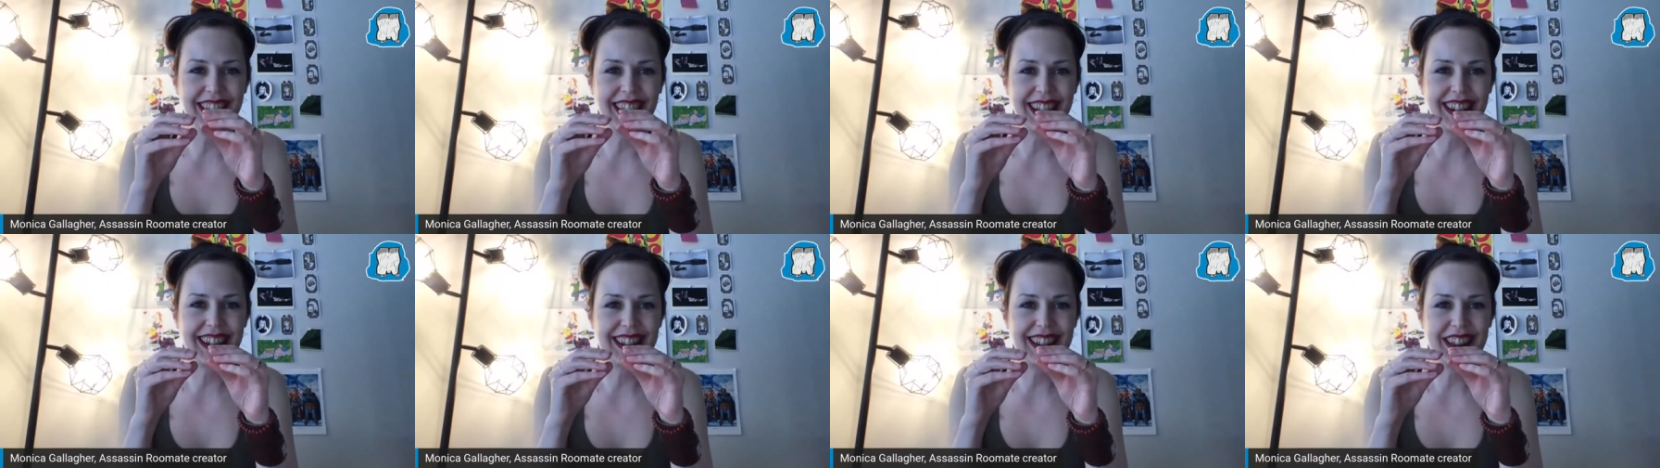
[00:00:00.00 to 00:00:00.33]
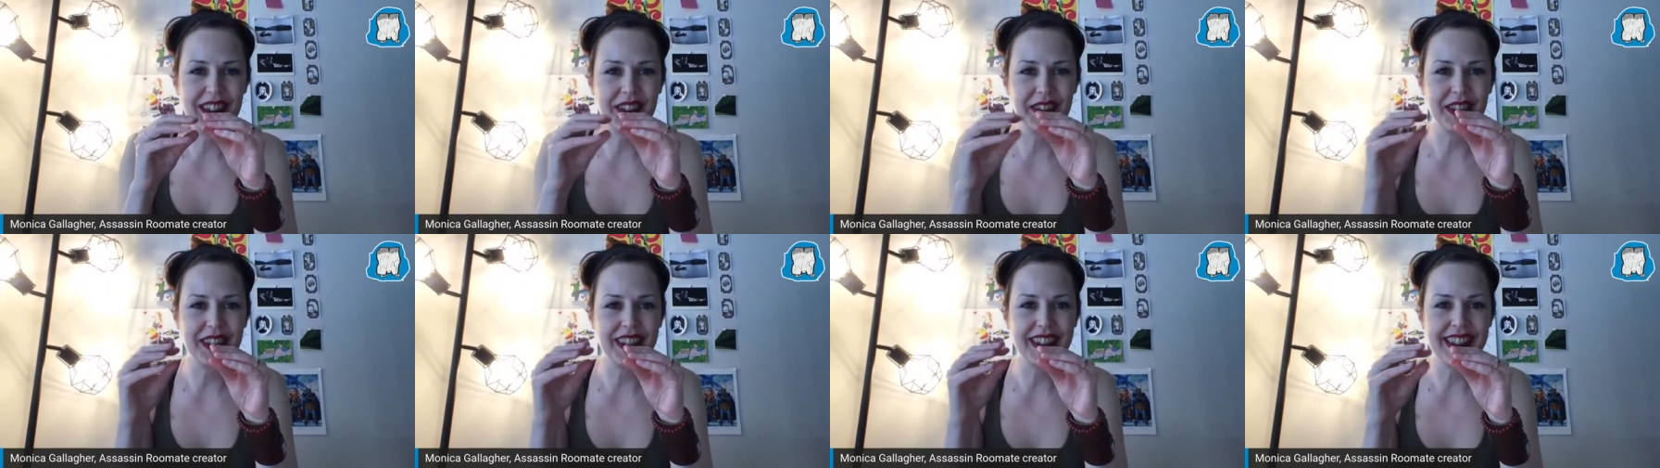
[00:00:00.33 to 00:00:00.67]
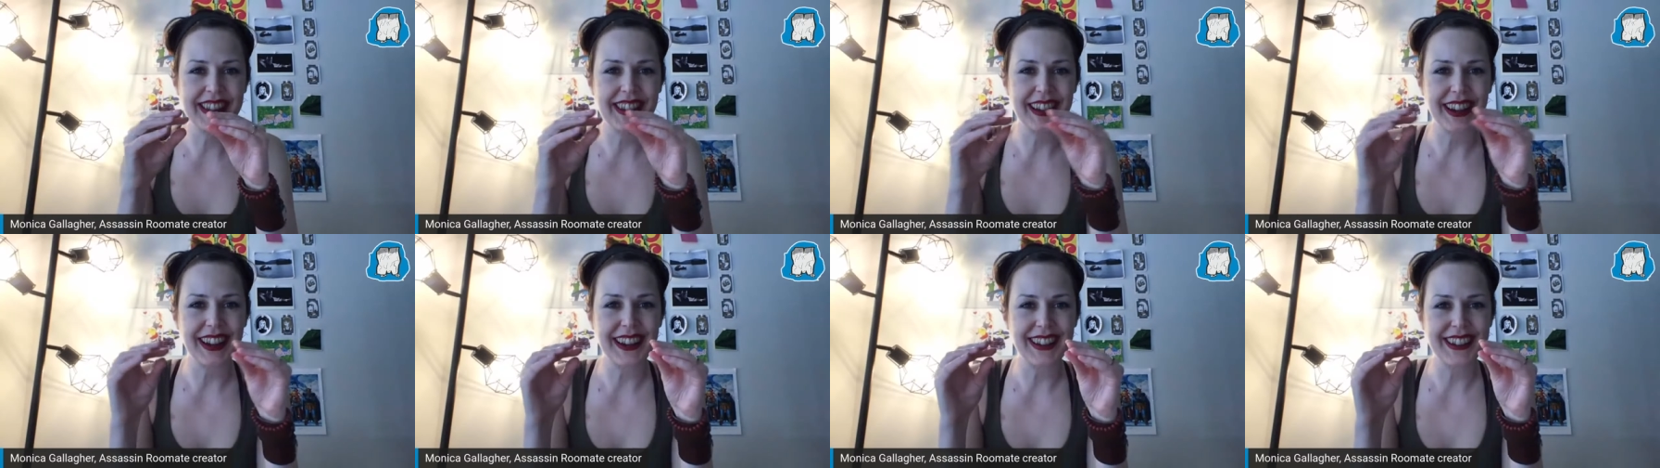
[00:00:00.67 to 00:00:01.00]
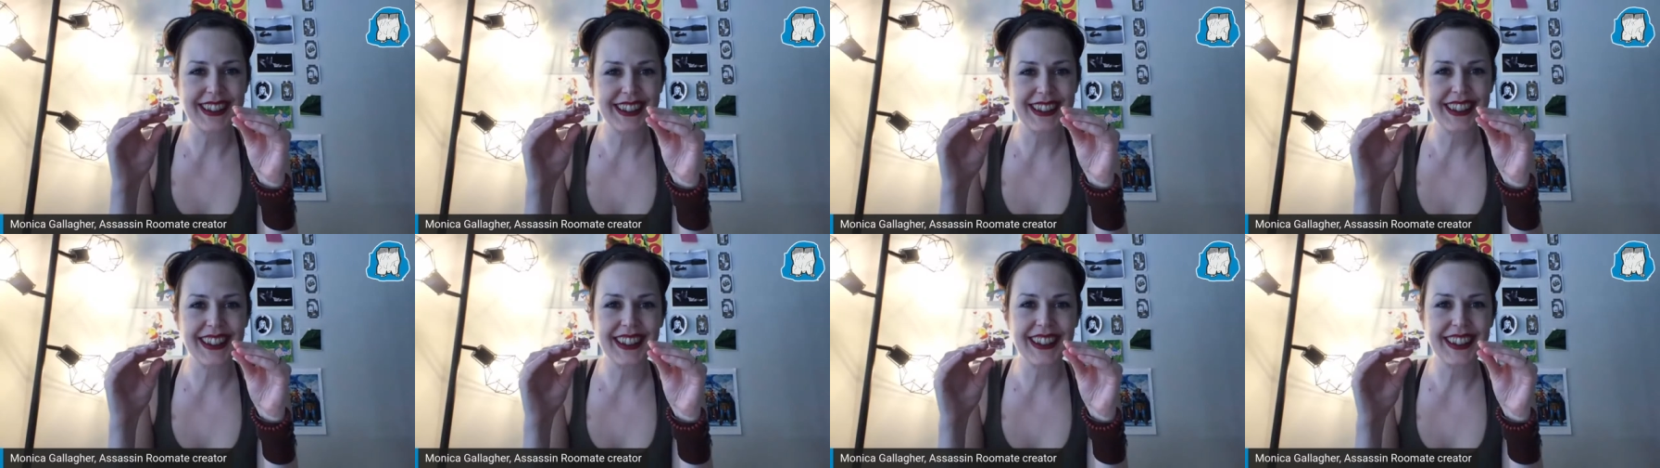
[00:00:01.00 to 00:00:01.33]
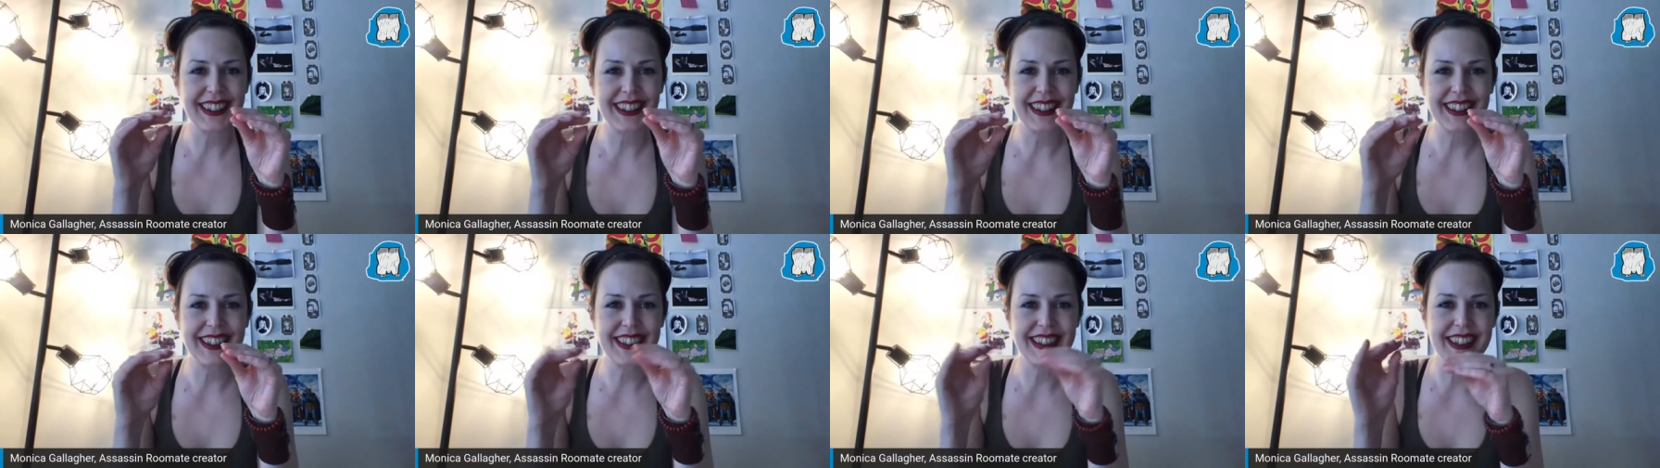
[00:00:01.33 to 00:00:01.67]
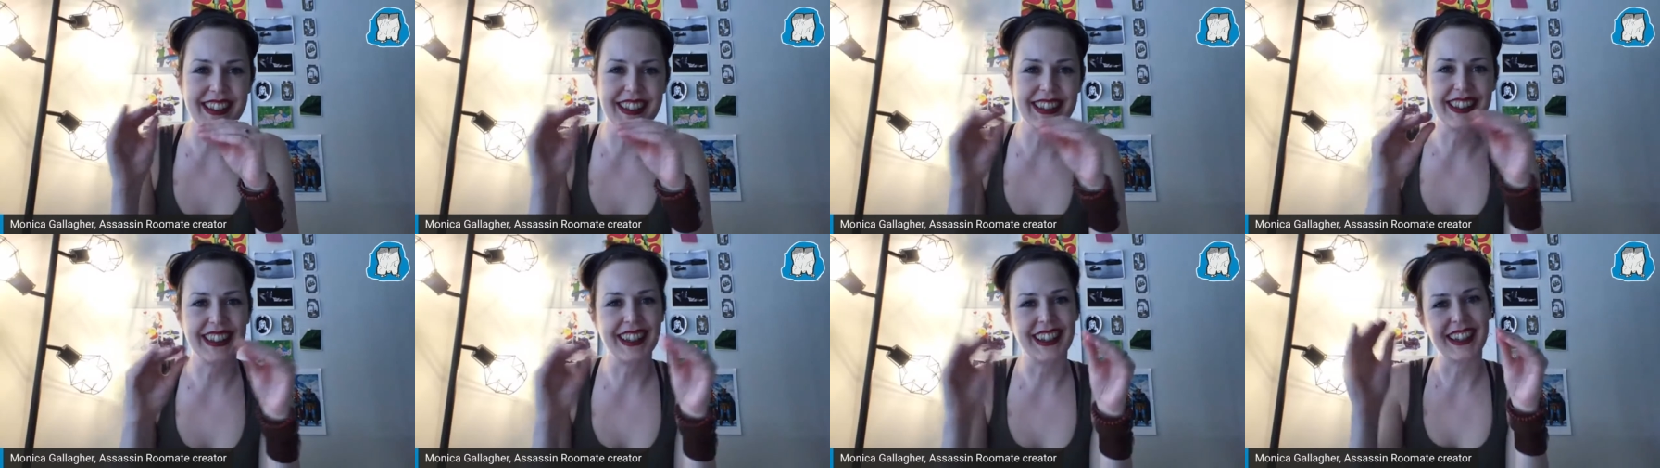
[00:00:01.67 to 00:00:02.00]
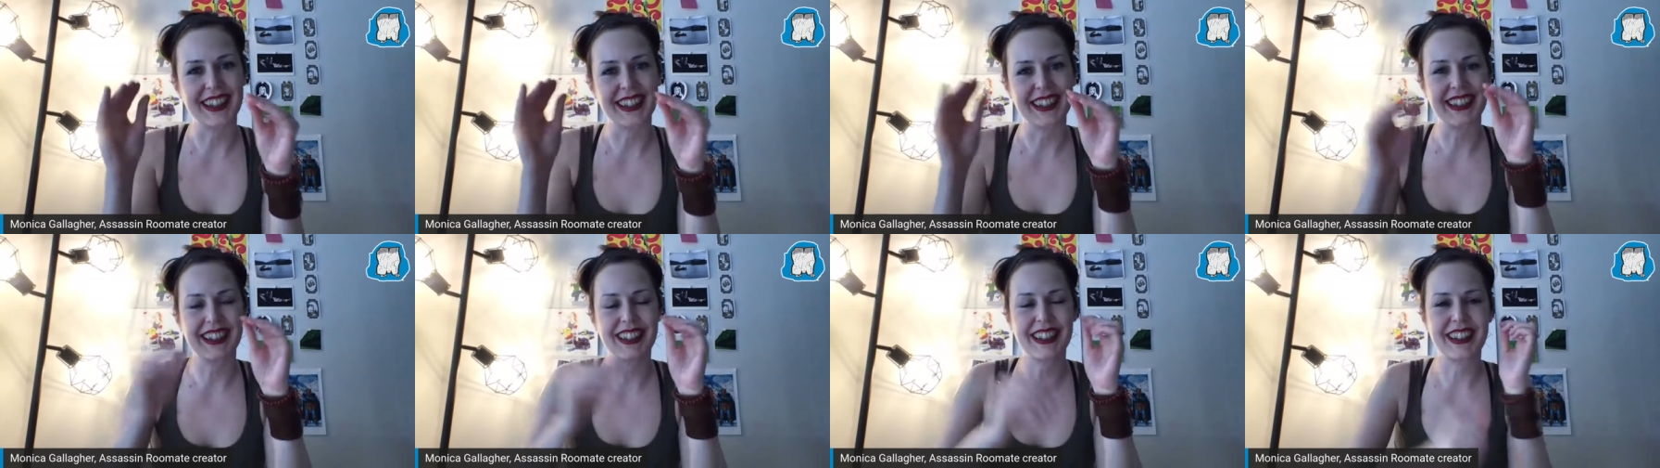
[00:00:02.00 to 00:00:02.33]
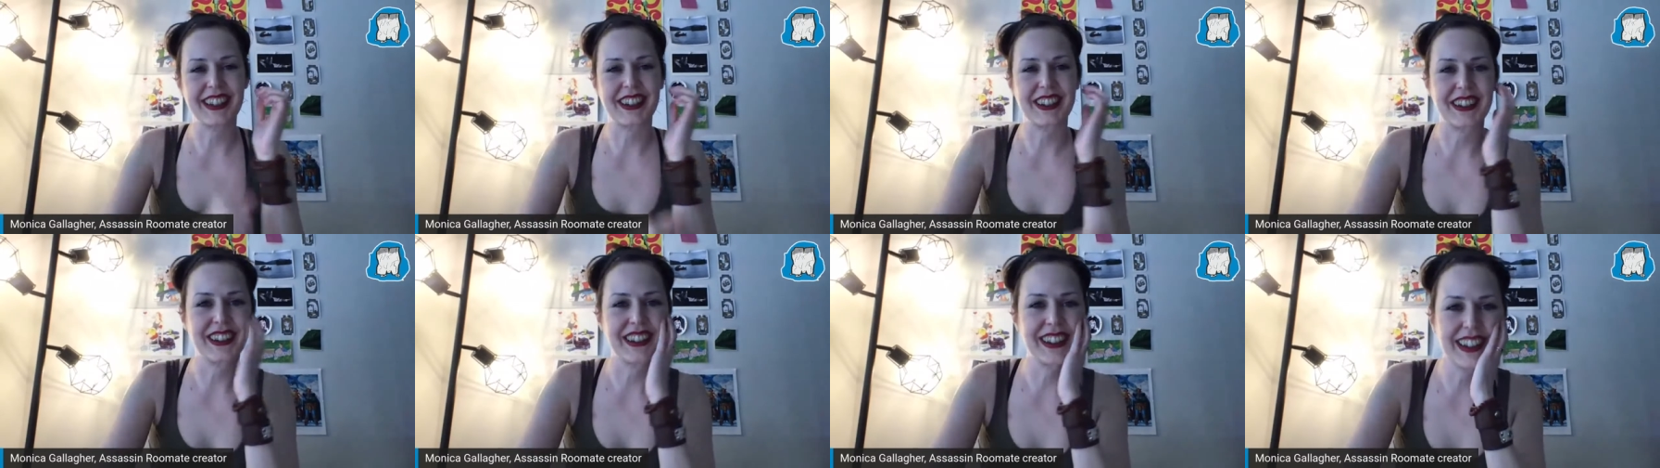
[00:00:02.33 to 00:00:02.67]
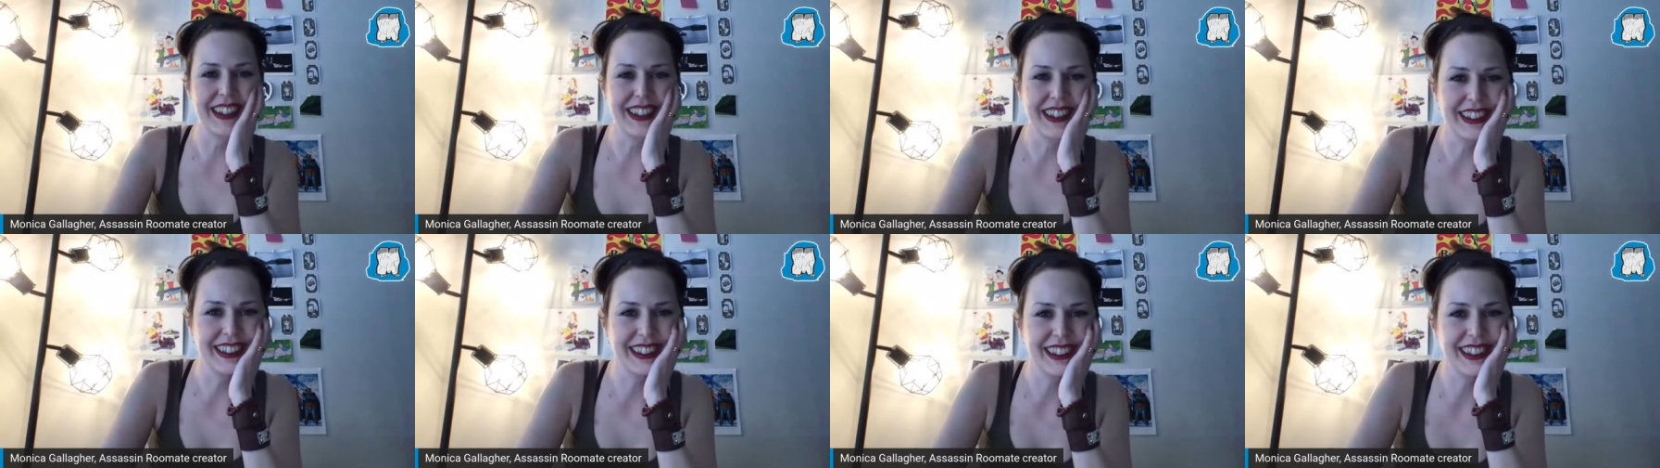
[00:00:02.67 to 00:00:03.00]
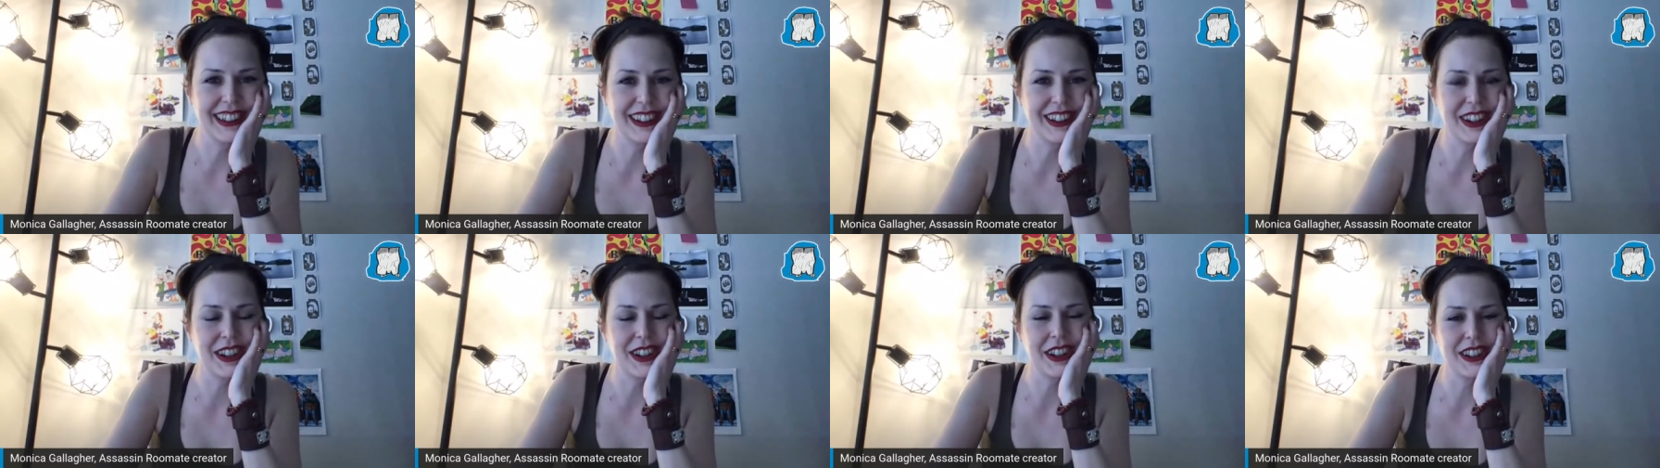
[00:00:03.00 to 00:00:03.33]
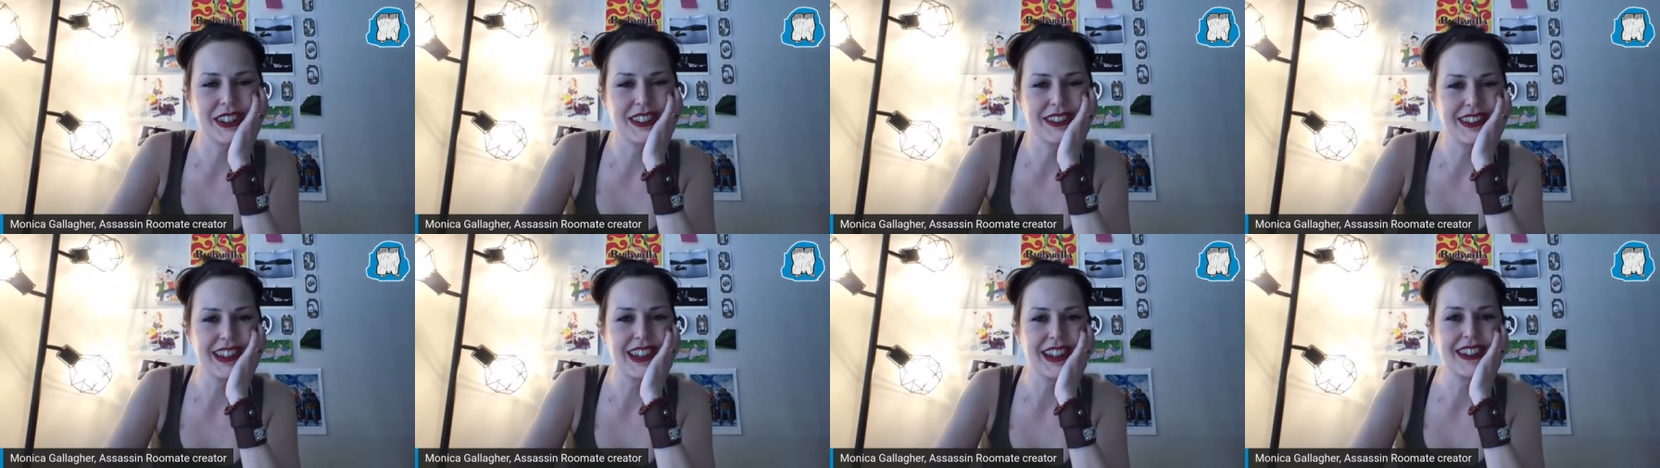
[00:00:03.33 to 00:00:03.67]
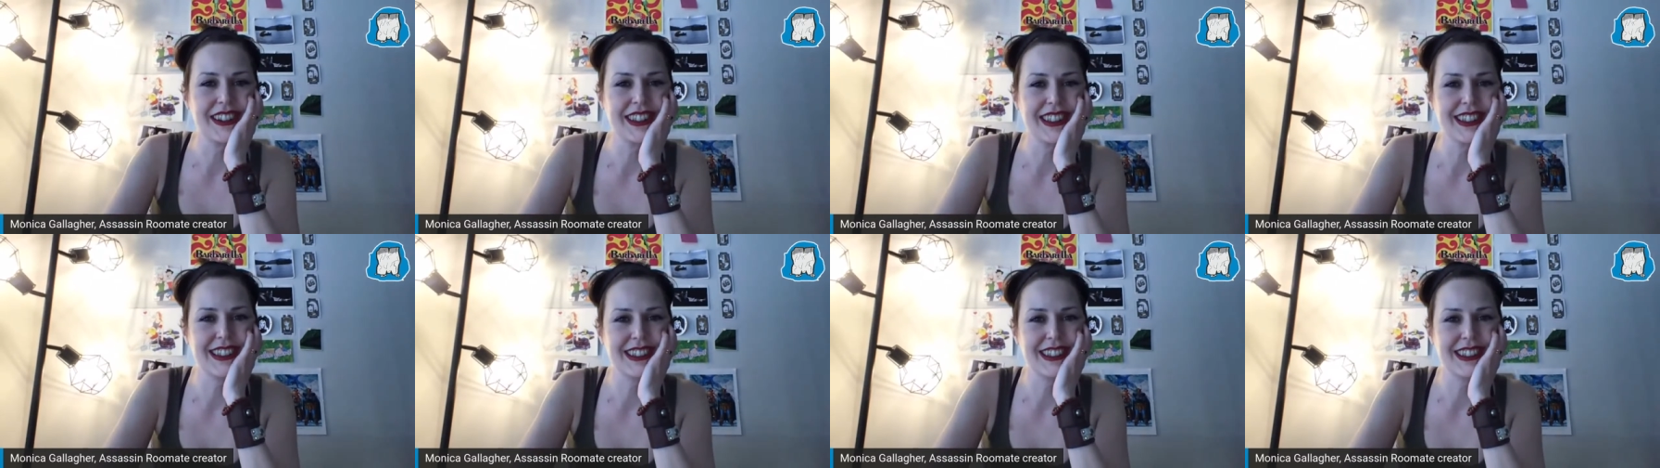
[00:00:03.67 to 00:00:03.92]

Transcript: like different sizes and like, you know, yeah. oh, that